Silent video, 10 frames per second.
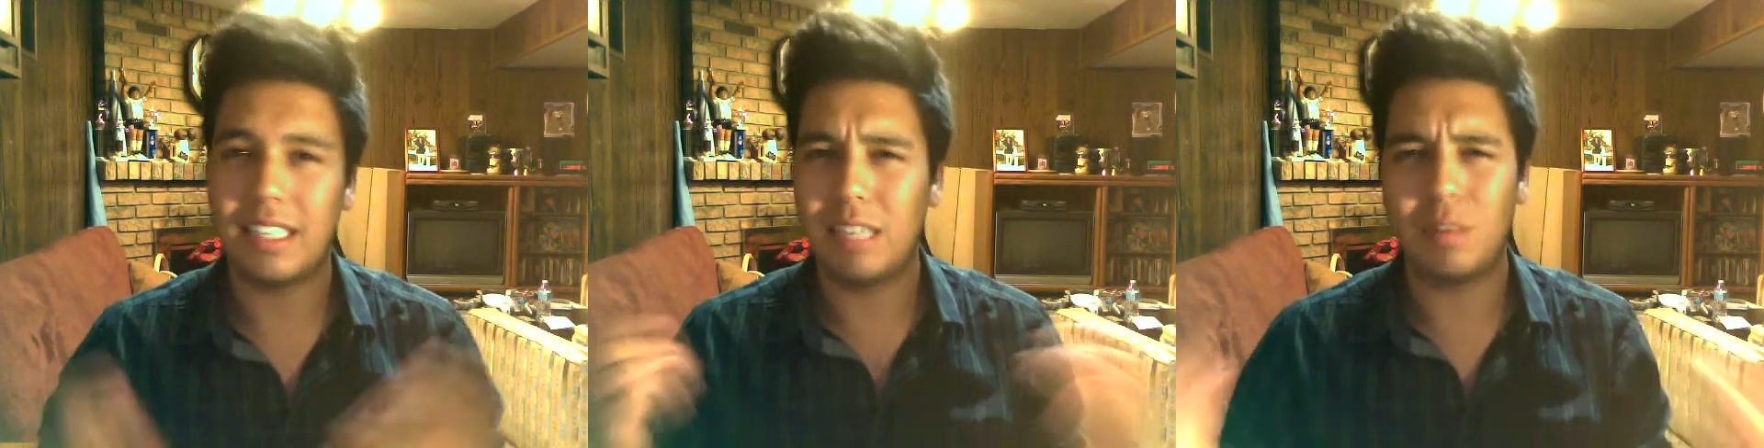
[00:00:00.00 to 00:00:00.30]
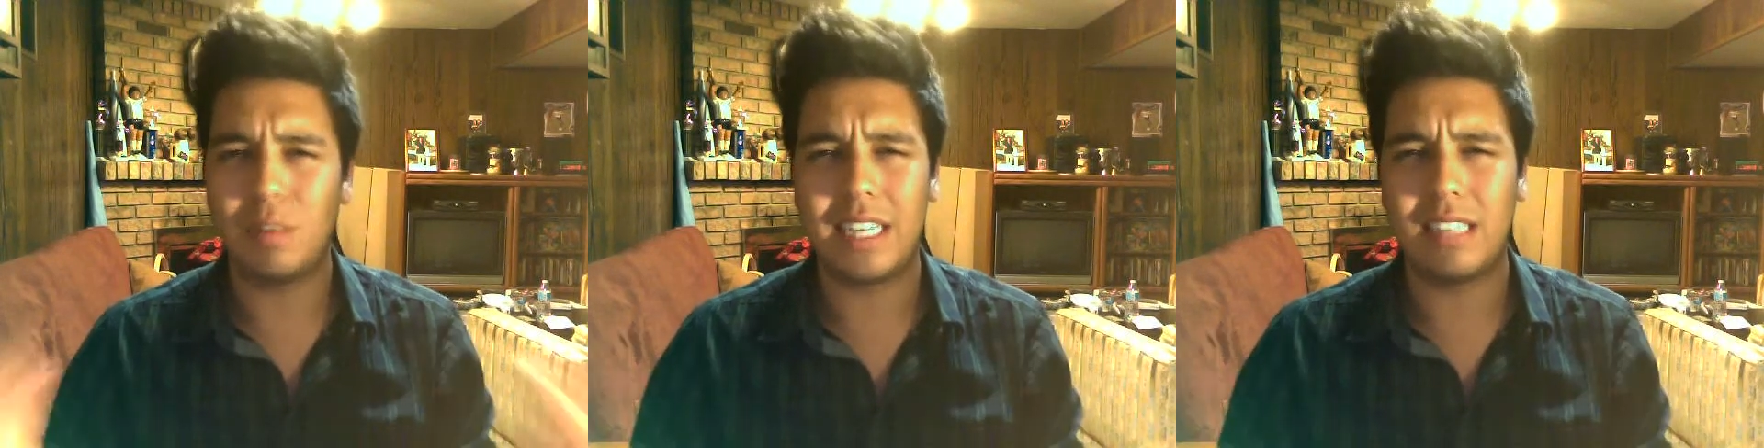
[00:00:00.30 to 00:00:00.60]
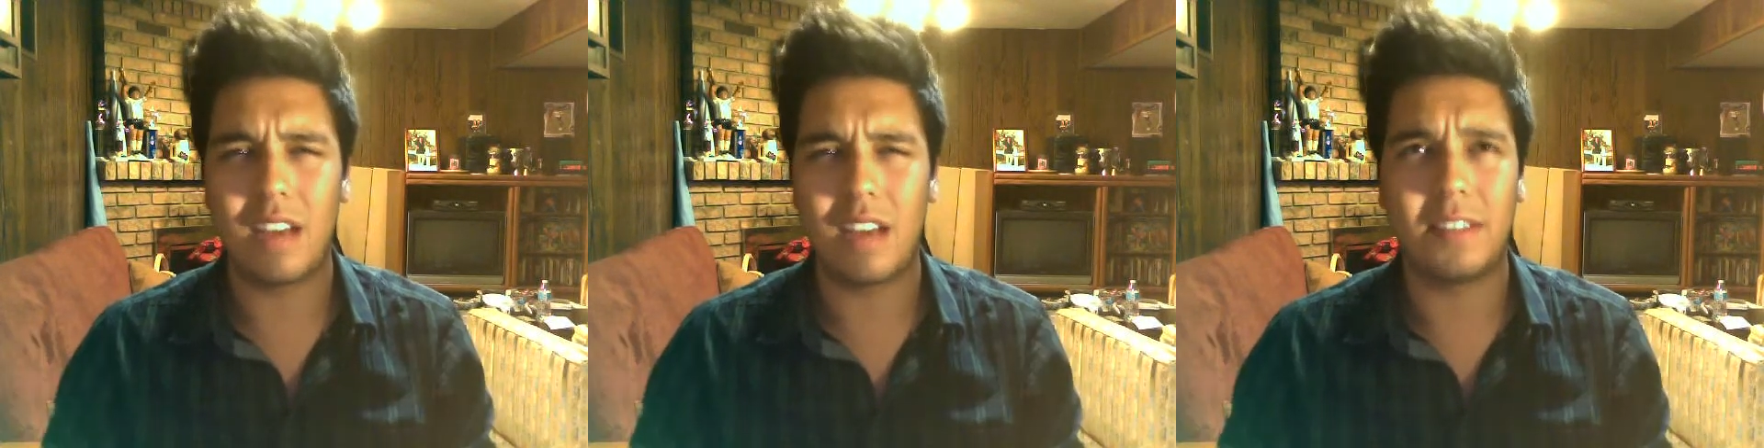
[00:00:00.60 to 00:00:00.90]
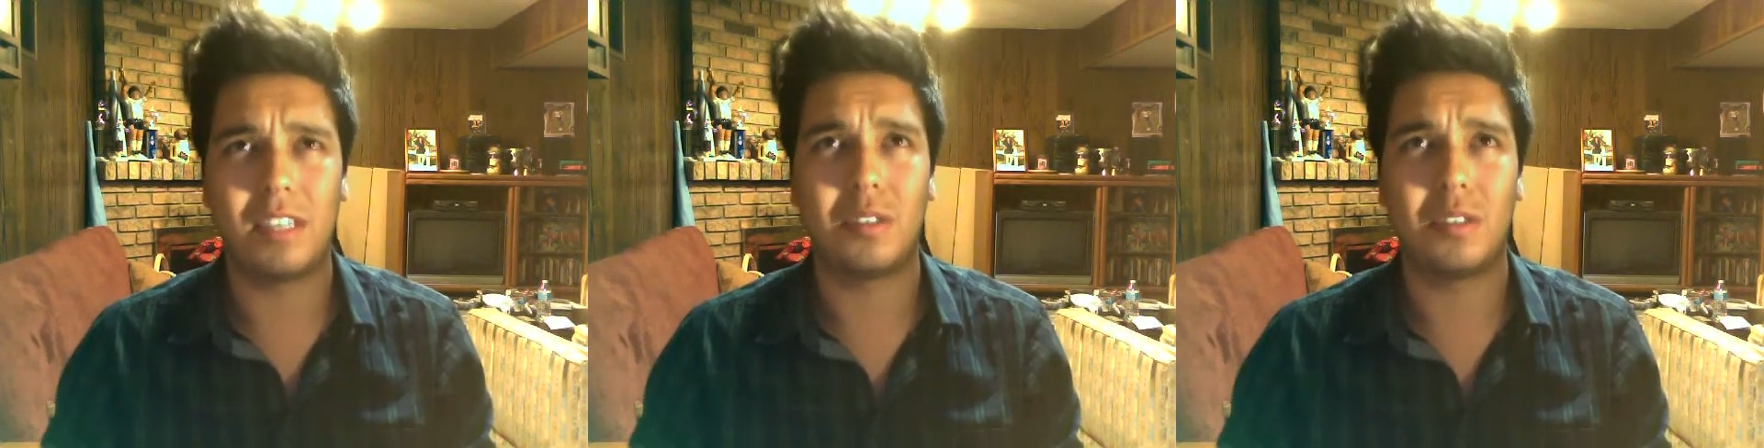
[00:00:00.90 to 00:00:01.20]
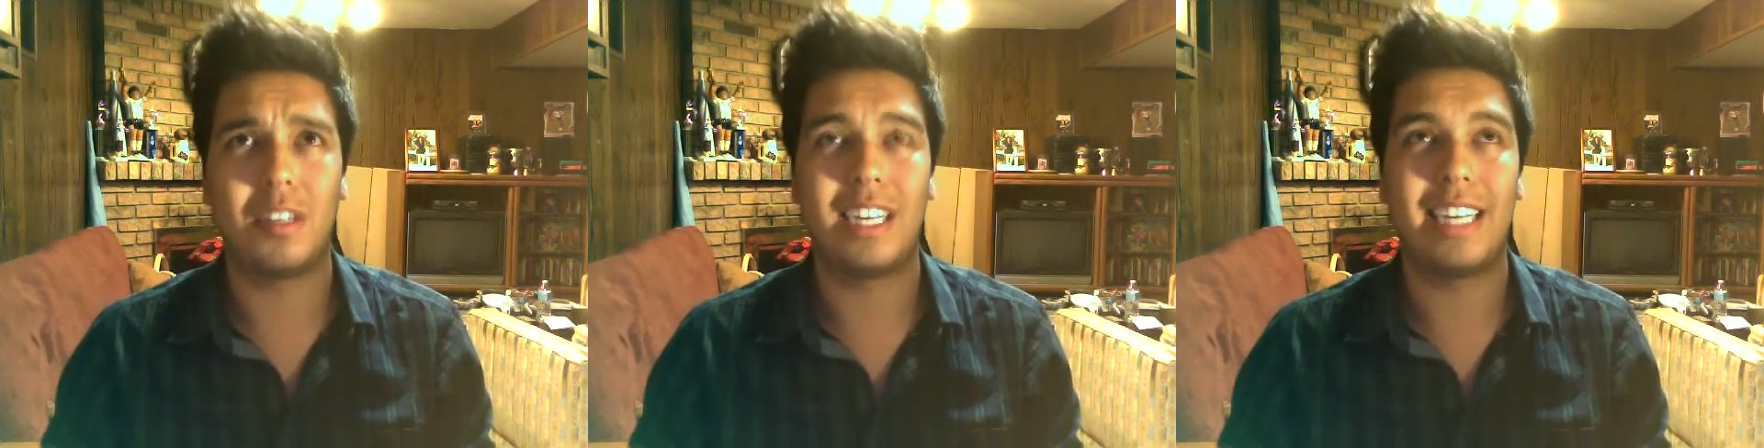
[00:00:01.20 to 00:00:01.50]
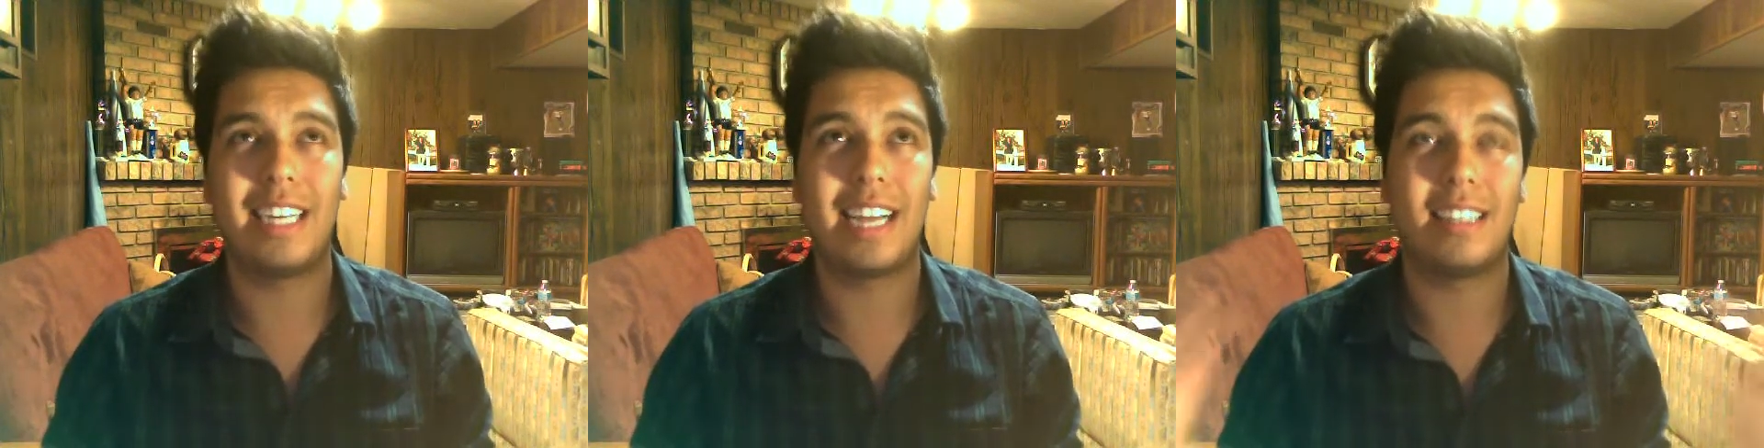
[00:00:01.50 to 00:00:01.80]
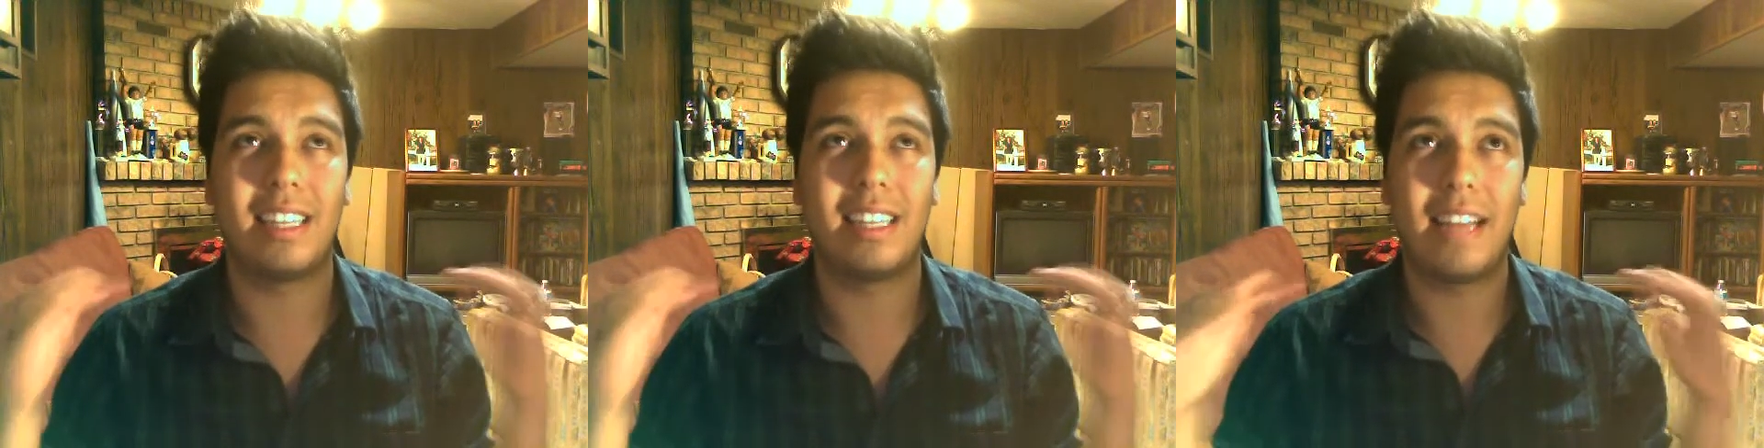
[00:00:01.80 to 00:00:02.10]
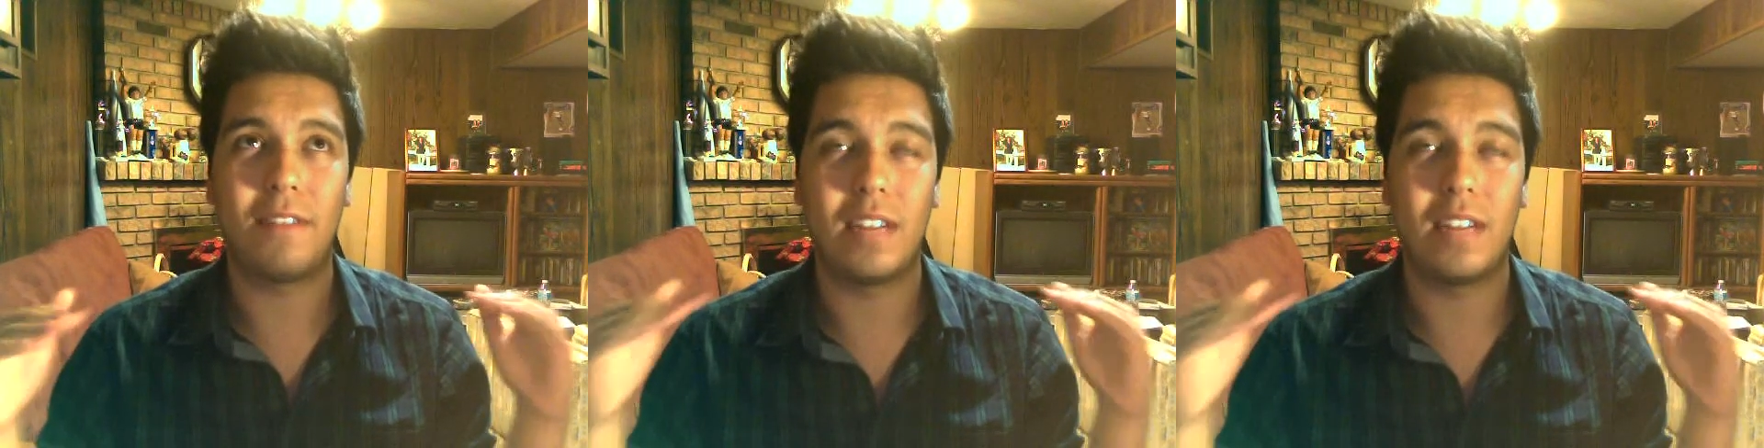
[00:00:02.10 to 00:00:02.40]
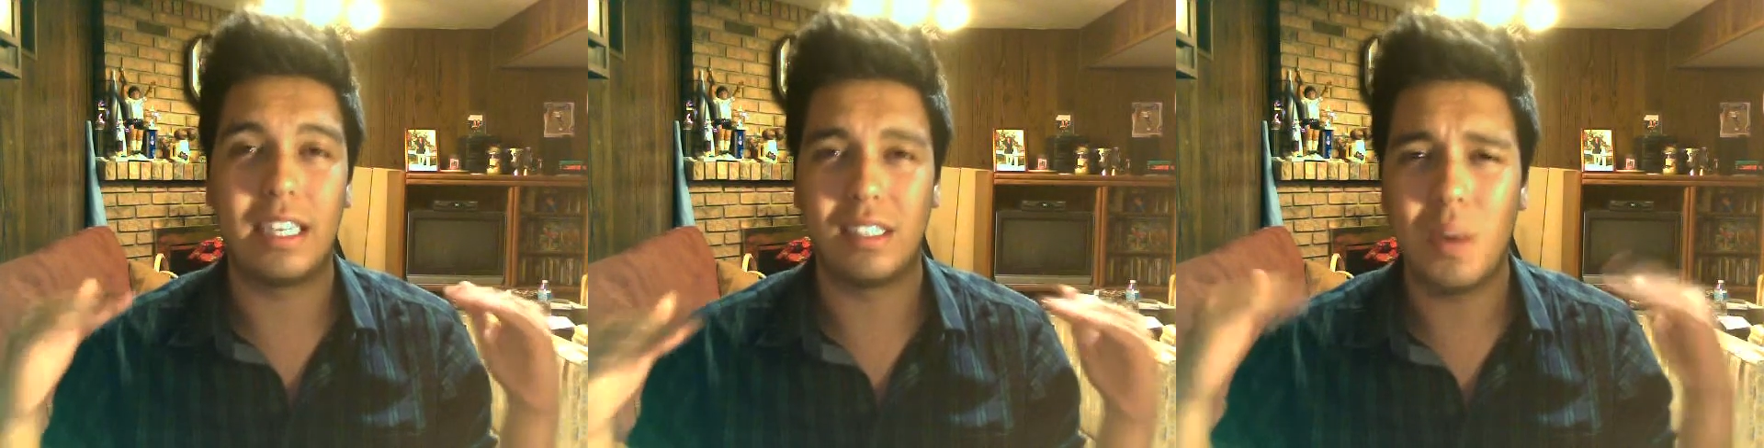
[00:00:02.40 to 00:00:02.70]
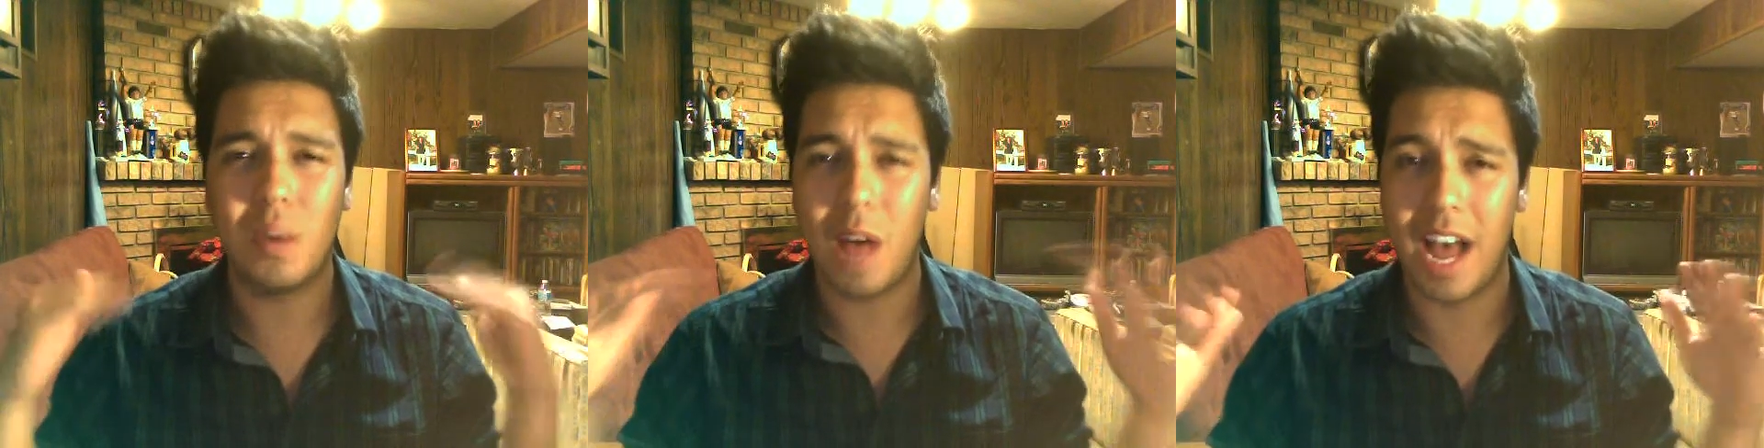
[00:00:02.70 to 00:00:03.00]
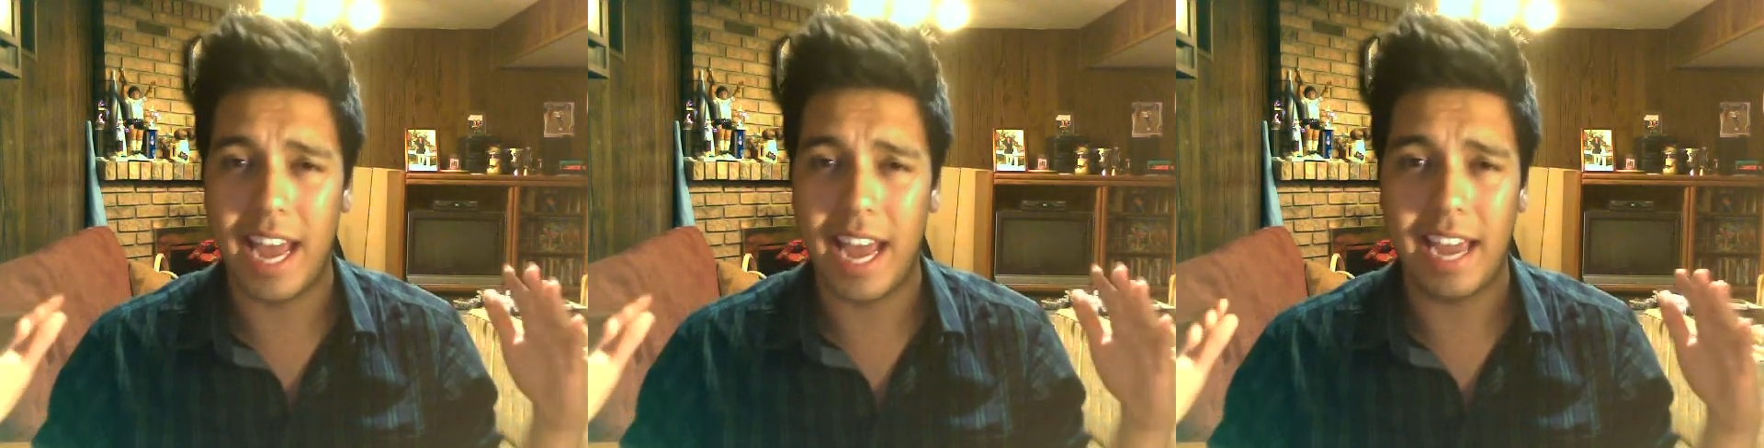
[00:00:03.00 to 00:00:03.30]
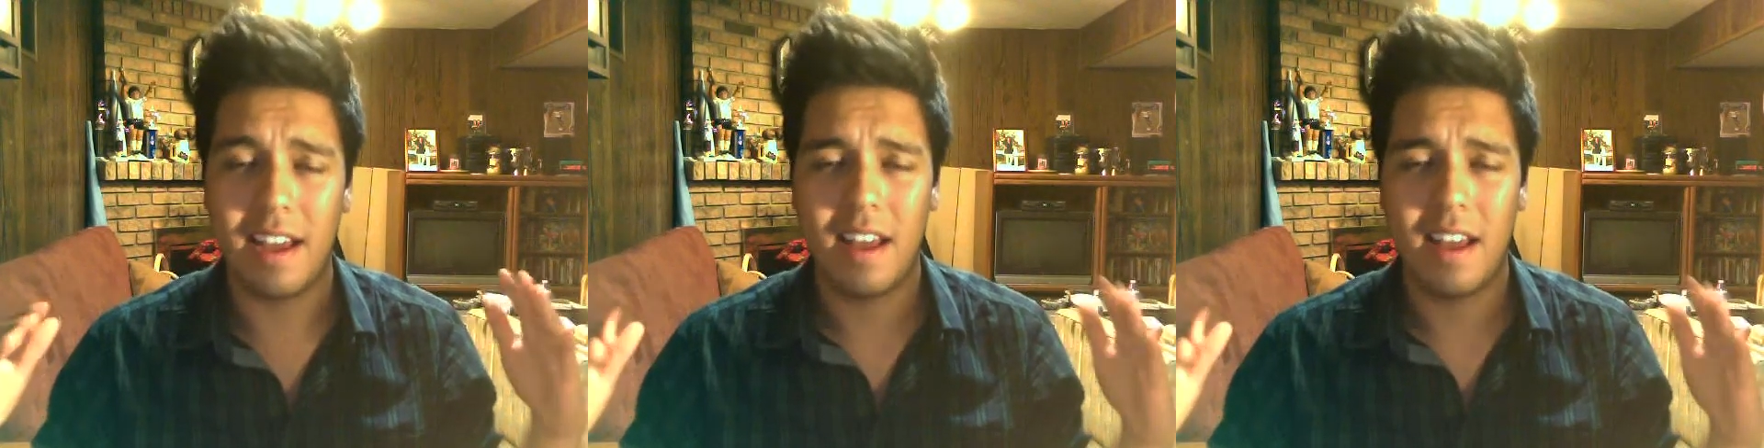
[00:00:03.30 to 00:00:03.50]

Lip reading: These routines, obviously, on So You Think You Can Dance, the level is so high.